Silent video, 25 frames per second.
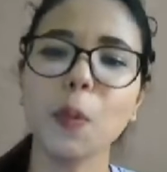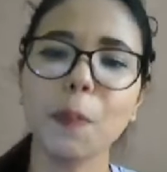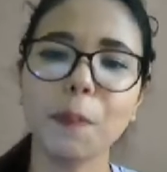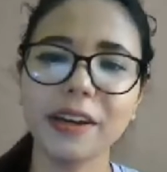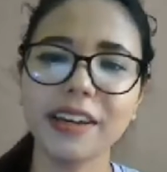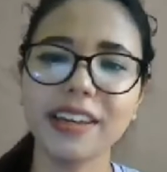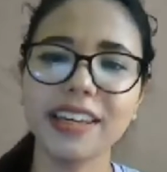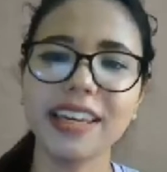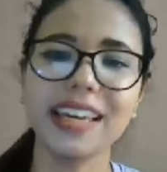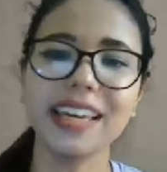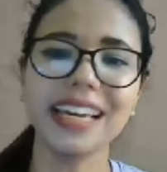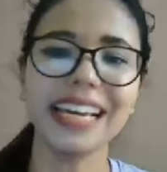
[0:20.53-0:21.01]

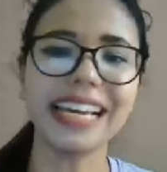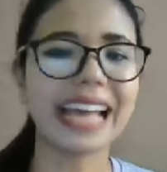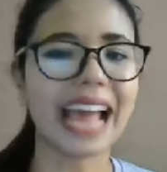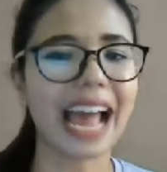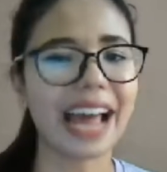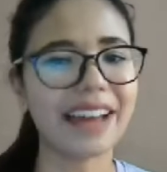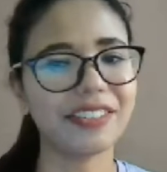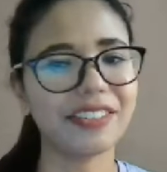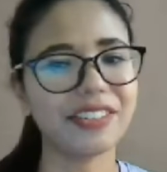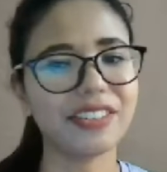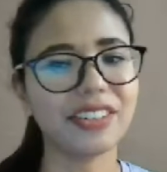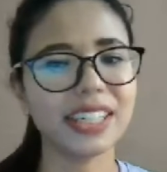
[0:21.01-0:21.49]
super
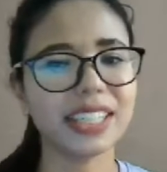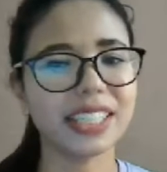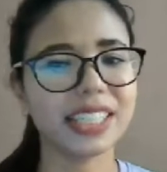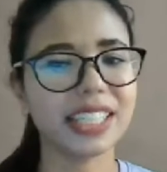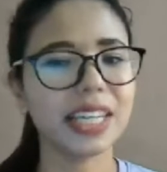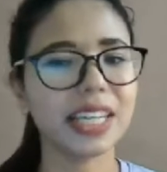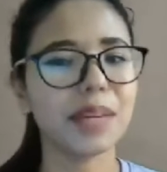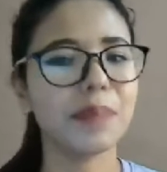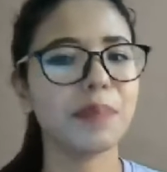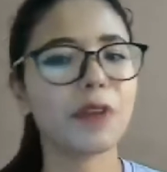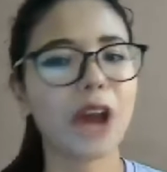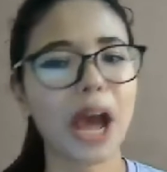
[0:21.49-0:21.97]
key,
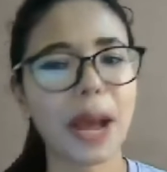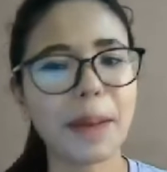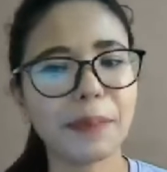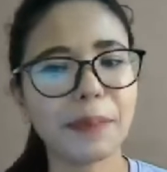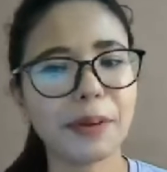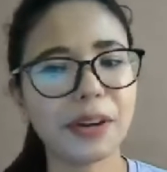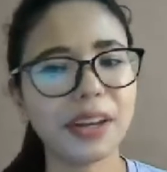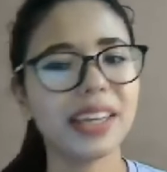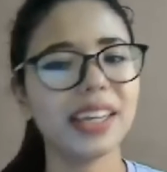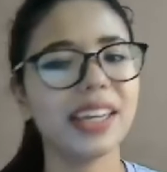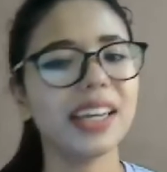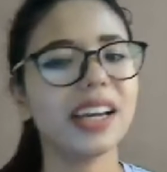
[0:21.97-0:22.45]
candidate
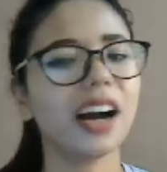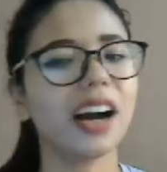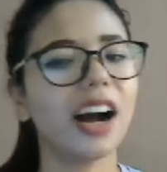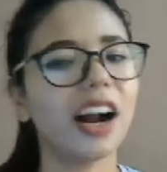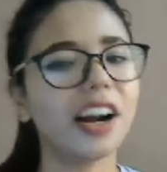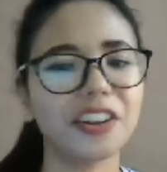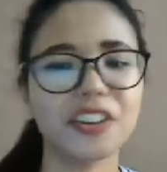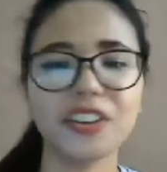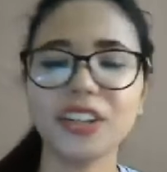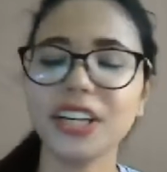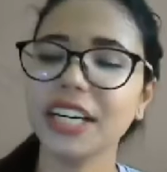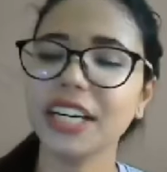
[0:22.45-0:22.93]
key, primary
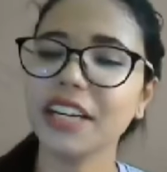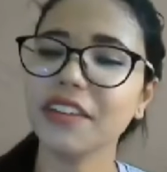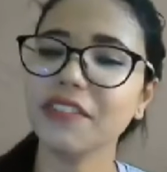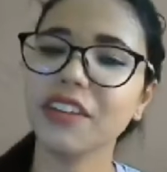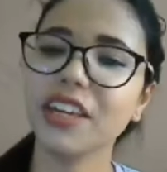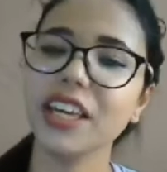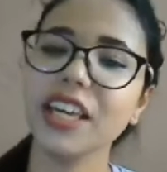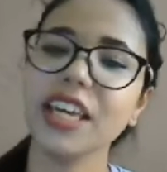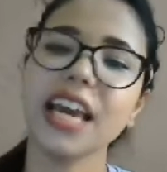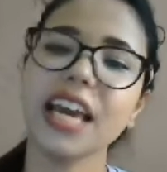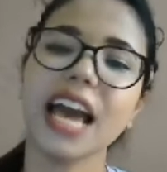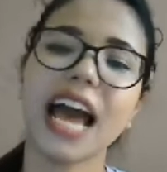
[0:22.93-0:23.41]
key,
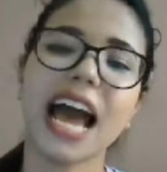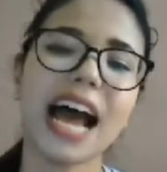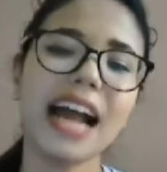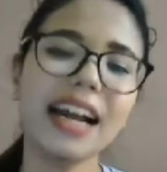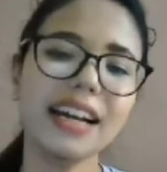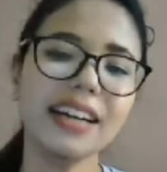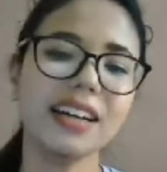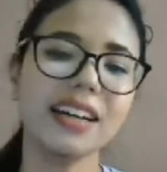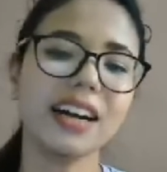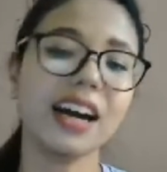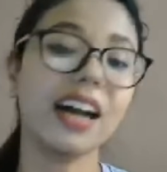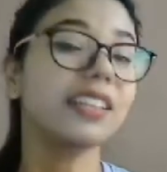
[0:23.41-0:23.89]
alternative
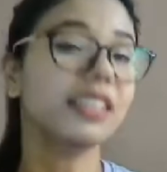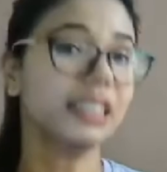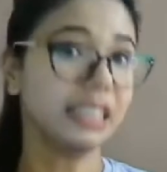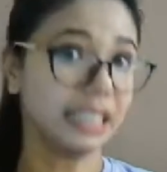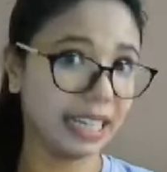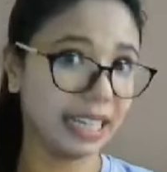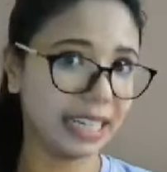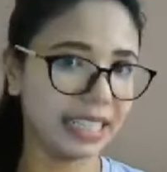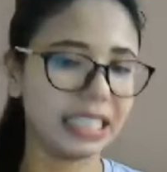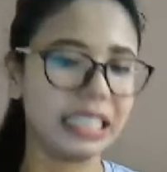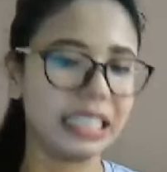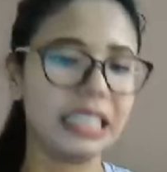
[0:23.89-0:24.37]
key
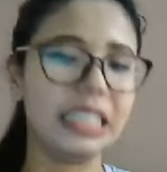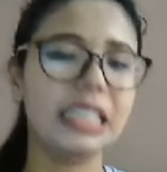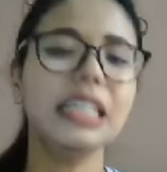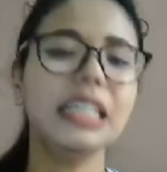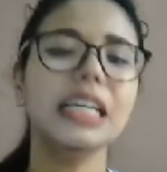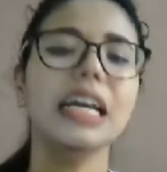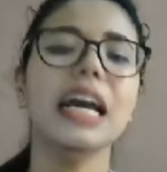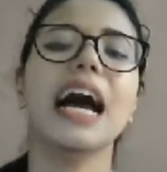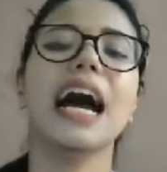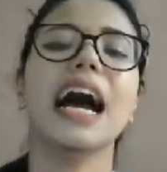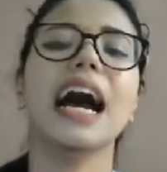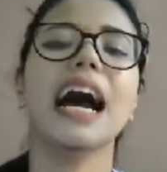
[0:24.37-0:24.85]
and
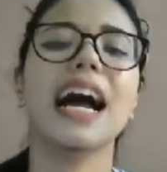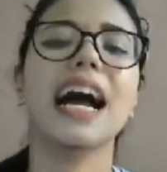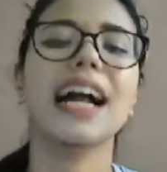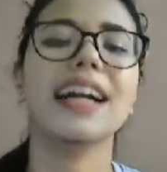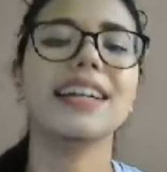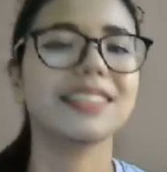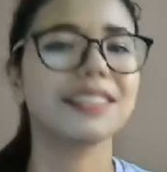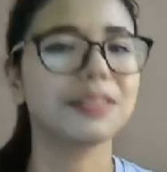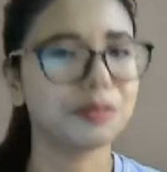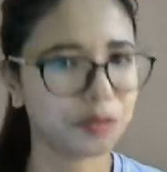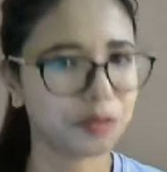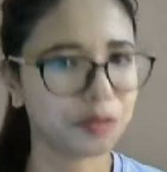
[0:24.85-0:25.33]
alternate key,
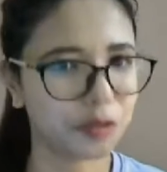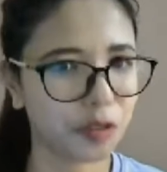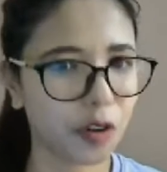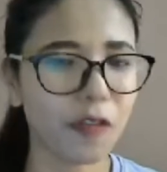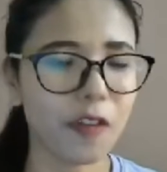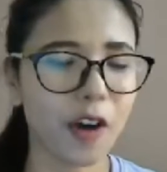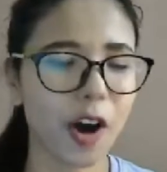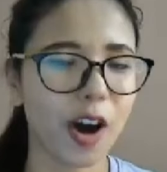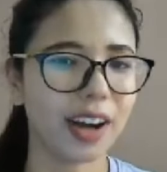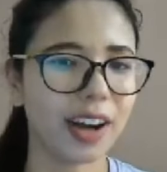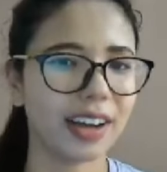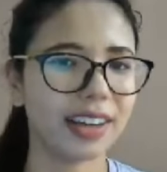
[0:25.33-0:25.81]

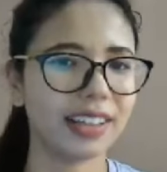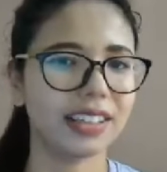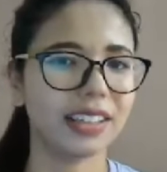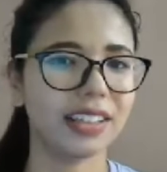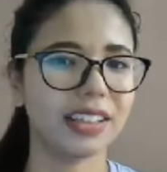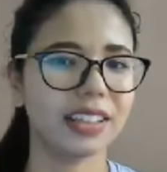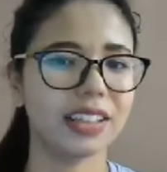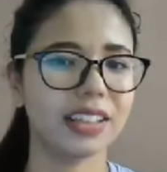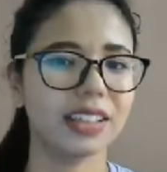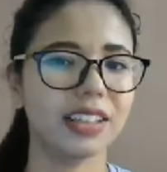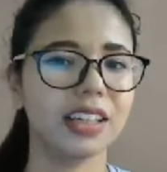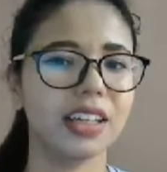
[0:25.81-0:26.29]
and for
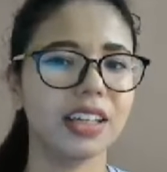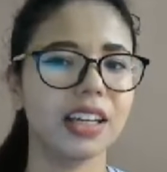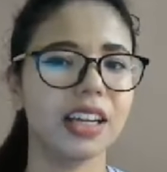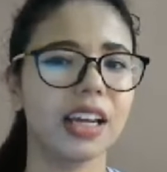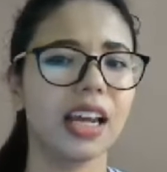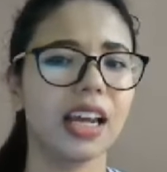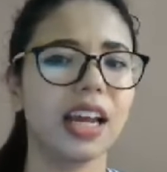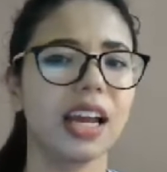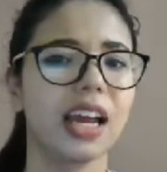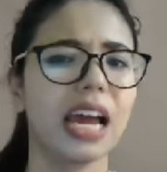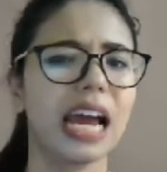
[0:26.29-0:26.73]
foreign key.